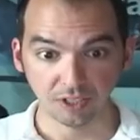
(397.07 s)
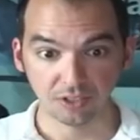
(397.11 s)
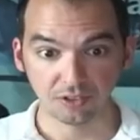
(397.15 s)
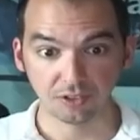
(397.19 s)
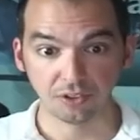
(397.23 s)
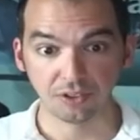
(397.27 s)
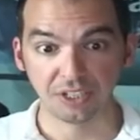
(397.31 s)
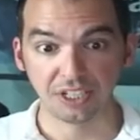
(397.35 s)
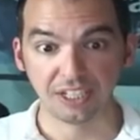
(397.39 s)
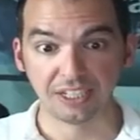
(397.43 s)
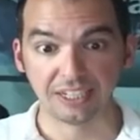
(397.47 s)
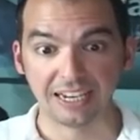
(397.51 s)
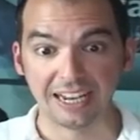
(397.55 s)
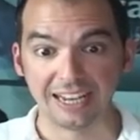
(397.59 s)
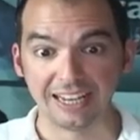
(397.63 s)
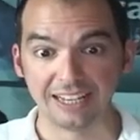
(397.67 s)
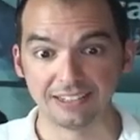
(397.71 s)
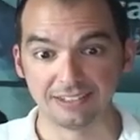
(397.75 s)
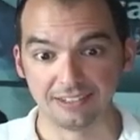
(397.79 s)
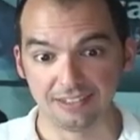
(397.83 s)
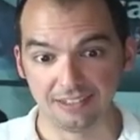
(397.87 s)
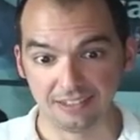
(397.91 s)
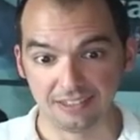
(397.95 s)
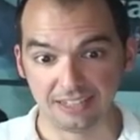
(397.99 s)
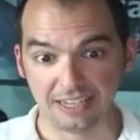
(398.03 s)
So the
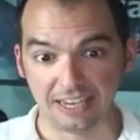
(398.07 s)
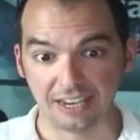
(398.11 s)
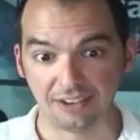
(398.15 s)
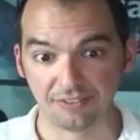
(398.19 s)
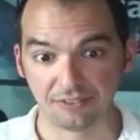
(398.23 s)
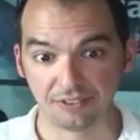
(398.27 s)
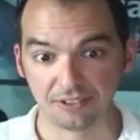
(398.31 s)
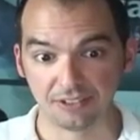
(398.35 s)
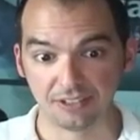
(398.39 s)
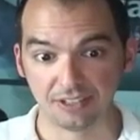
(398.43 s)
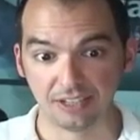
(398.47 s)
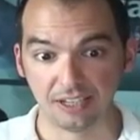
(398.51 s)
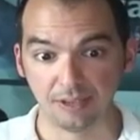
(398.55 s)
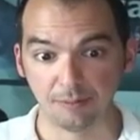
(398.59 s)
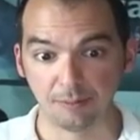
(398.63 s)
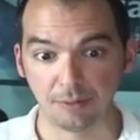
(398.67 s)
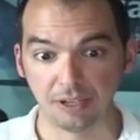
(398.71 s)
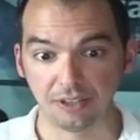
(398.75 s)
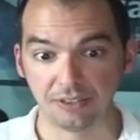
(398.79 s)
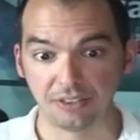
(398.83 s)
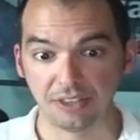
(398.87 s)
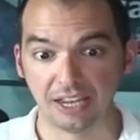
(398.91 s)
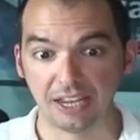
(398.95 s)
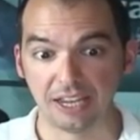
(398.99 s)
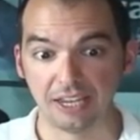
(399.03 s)
analysis they have to say
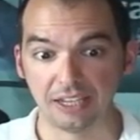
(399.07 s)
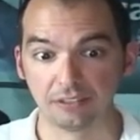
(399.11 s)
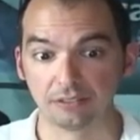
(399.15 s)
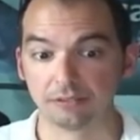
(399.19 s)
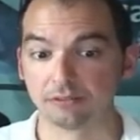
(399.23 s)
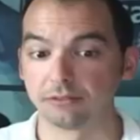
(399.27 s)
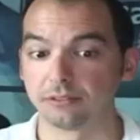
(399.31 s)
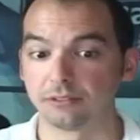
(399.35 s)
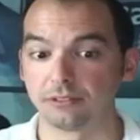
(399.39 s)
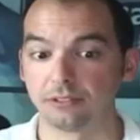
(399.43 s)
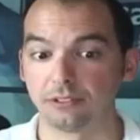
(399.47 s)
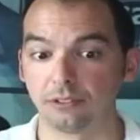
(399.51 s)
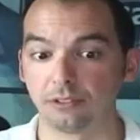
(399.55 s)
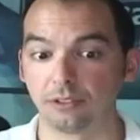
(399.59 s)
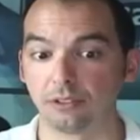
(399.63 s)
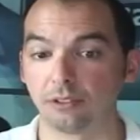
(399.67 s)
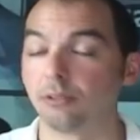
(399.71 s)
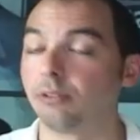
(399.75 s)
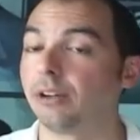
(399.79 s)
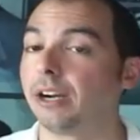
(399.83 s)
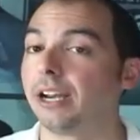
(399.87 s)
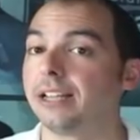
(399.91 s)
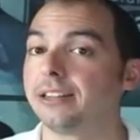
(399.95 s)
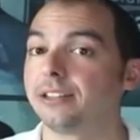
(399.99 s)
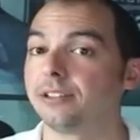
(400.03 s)
about that,
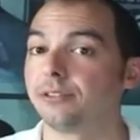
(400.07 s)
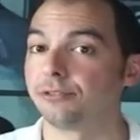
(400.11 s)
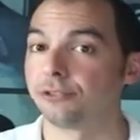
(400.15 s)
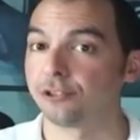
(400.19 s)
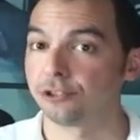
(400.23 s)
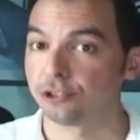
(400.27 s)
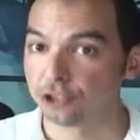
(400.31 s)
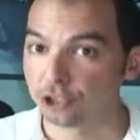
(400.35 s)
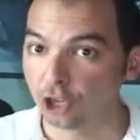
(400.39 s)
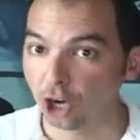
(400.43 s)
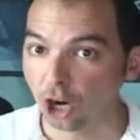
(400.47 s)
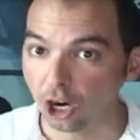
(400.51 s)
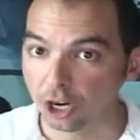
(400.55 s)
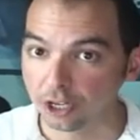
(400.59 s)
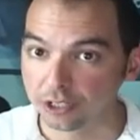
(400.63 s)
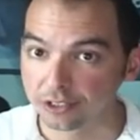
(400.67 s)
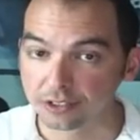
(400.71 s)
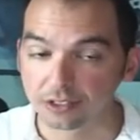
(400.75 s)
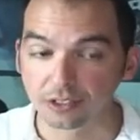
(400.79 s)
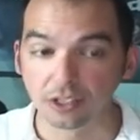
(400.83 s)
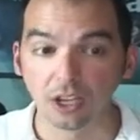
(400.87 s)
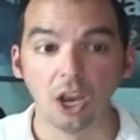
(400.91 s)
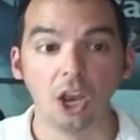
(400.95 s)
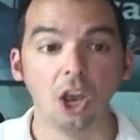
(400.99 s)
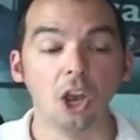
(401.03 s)
right? Different
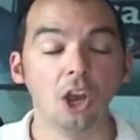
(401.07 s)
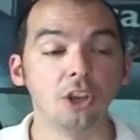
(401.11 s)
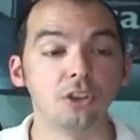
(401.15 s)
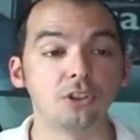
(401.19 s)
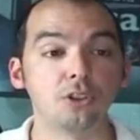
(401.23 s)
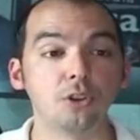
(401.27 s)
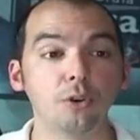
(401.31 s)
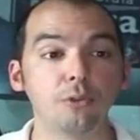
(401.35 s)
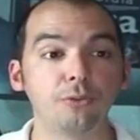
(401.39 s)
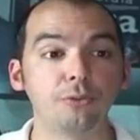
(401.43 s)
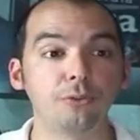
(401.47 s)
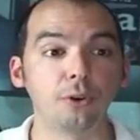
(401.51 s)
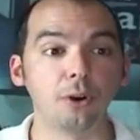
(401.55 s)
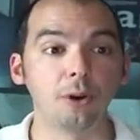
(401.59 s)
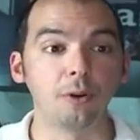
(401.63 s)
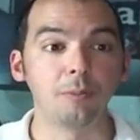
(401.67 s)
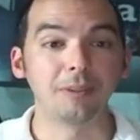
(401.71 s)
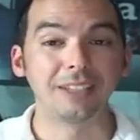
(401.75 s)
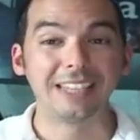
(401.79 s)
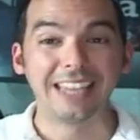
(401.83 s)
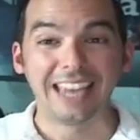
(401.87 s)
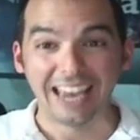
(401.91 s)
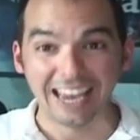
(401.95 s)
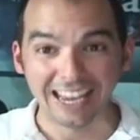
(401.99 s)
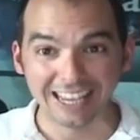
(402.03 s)
charts. So
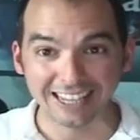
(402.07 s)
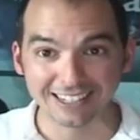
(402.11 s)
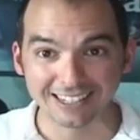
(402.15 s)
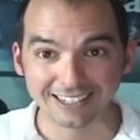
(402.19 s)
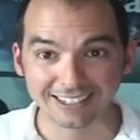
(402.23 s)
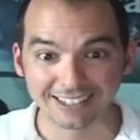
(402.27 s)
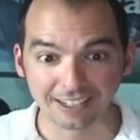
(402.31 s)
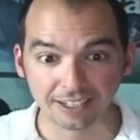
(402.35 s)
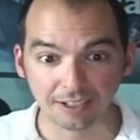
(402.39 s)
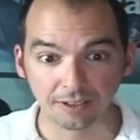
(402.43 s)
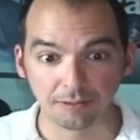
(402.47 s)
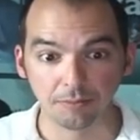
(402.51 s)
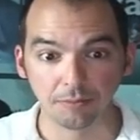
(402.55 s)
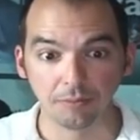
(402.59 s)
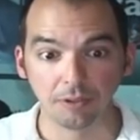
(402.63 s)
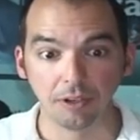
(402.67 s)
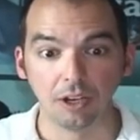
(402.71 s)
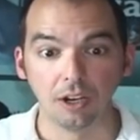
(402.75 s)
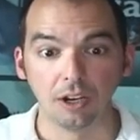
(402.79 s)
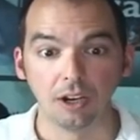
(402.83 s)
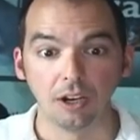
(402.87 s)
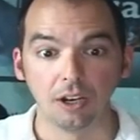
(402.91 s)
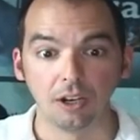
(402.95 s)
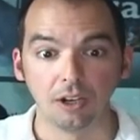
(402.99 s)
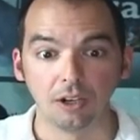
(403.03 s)
from CANSIM,
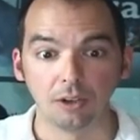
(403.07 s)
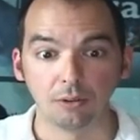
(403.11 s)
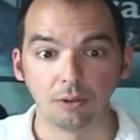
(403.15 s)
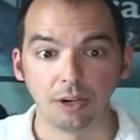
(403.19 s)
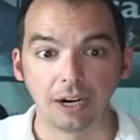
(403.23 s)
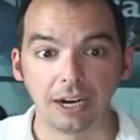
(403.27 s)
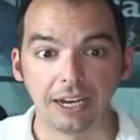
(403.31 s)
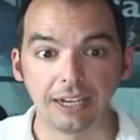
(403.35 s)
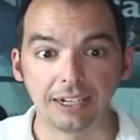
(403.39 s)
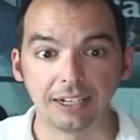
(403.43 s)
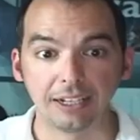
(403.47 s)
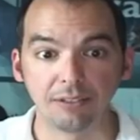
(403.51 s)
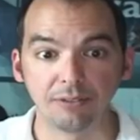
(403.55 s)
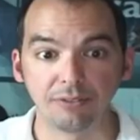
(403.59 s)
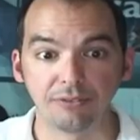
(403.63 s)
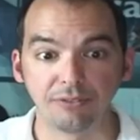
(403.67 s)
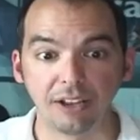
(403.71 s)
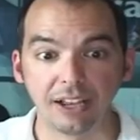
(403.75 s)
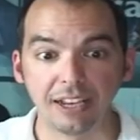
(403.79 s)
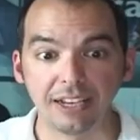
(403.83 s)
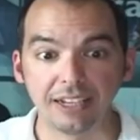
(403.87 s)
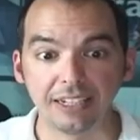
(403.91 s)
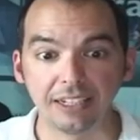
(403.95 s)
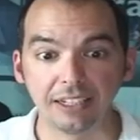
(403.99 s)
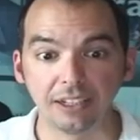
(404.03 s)
right, and
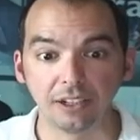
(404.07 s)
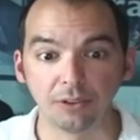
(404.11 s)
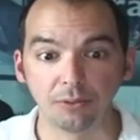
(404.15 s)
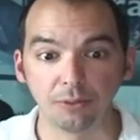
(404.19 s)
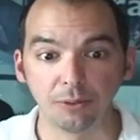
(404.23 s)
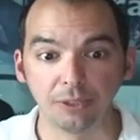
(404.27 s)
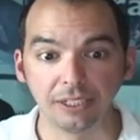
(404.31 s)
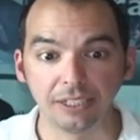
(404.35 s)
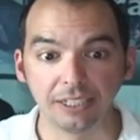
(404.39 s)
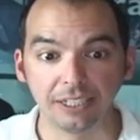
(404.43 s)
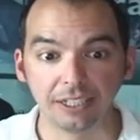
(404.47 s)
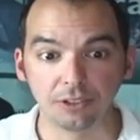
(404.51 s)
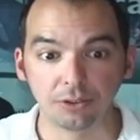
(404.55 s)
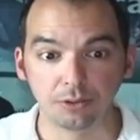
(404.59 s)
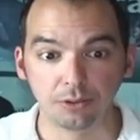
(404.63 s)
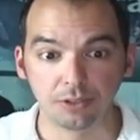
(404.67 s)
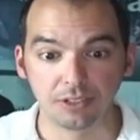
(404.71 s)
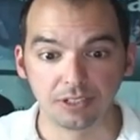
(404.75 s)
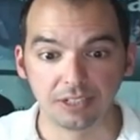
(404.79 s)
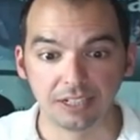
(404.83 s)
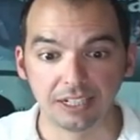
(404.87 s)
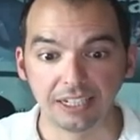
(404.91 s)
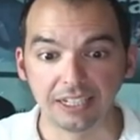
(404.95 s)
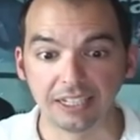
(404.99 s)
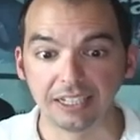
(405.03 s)
finding a really
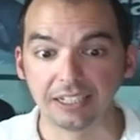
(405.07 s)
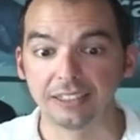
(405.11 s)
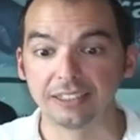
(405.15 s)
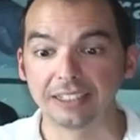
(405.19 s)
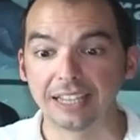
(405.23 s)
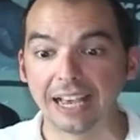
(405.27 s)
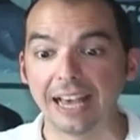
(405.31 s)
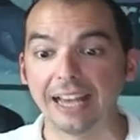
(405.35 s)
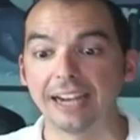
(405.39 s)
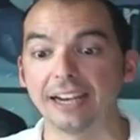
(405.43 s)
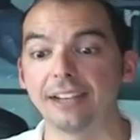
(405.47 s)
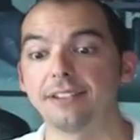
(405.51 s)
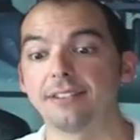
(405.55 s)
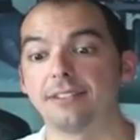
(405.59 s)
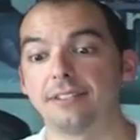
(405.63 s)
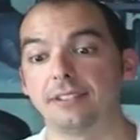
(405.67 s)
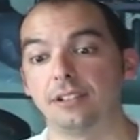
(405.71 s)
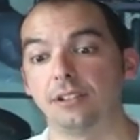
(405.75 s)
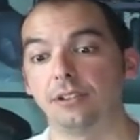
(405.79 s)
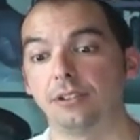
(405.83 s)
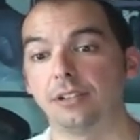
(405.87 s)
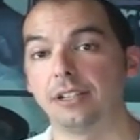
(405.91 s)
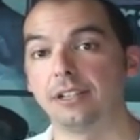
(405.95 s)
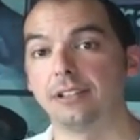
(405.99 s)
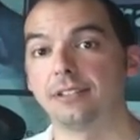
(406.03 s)
interesting data
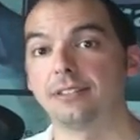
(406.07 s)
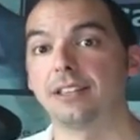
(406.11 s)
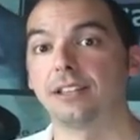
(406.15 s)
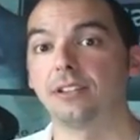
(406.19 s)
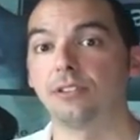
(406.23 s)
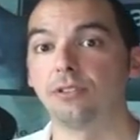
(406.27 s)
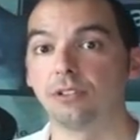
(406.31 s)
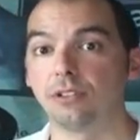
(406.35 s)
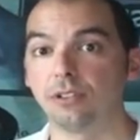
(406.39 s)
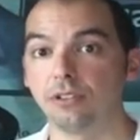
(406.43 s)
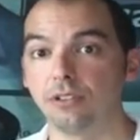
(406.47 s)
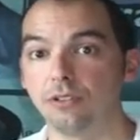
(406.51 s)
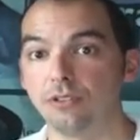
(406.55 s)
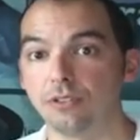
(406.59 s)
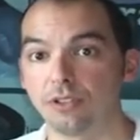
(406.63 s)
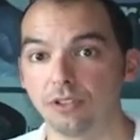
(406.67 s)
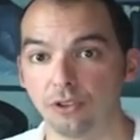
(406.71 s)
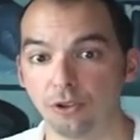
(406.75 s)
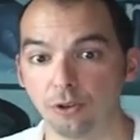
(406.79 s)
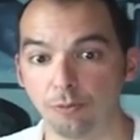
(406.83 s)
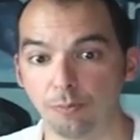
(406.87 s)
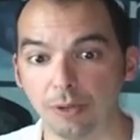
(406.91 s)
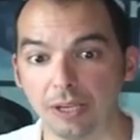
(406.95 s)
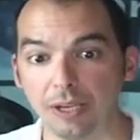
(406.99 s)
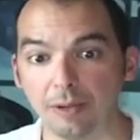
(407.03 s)
series that you can use in
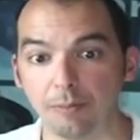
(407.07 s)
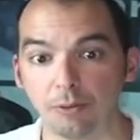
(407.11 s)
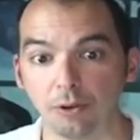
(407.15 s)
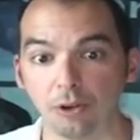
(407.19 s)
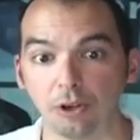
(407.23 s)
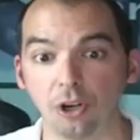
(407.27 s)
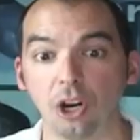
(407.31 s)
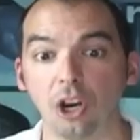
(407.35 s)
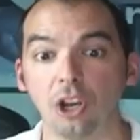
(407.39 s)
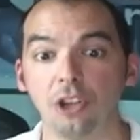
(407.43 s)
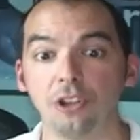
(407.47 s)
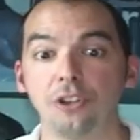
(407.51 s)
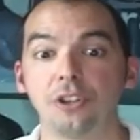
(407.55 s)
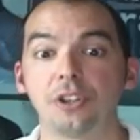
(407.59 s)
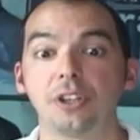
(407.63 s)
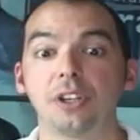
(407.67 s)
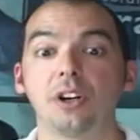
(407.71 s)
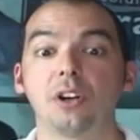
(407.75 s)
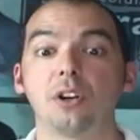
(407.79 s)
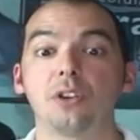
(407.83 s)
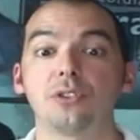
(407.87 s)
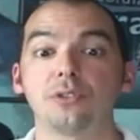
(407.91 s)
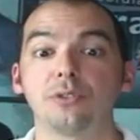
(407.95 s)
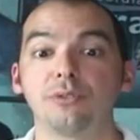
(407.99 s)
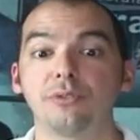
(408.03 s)
your paper, you can
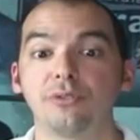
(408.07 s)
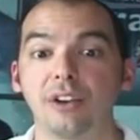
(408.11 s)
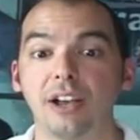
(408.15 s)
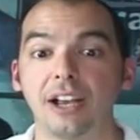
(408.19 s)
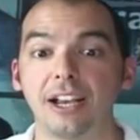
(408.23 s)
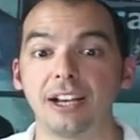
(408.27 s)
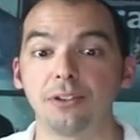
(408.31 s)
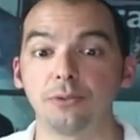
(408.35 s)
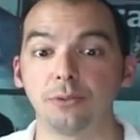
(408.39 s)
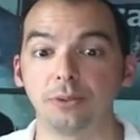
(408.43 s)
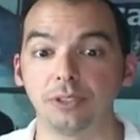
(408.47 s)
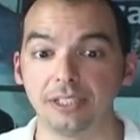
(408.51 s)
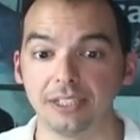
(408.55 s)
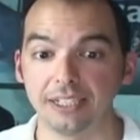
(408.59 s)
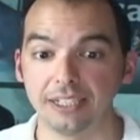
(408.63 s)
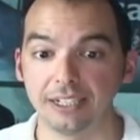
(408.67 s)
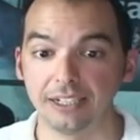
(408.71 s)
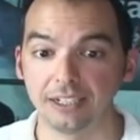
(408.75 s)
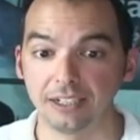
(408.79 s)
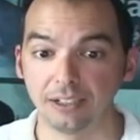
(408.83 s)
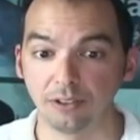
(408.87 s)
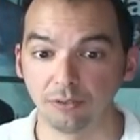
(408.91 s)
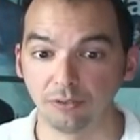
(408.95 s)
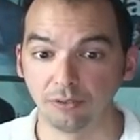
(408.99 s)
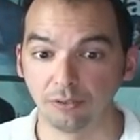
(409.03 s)
also find
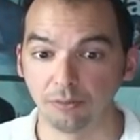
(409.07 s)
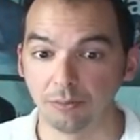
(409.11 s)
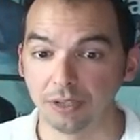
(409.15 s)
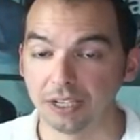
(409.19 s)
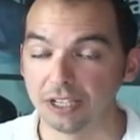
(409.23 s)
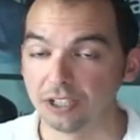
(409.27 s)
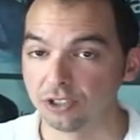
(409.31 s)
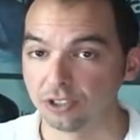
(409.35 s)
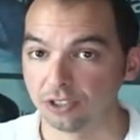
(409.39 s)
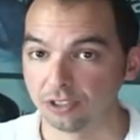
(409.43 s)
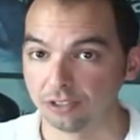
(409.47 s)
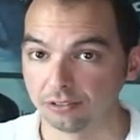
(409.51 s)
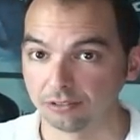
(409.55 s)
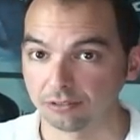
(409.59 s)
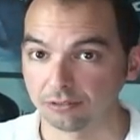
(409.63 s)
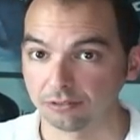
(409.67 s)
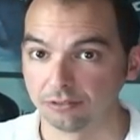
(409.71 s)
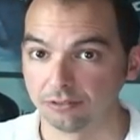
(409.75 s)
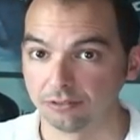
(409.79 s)
related information.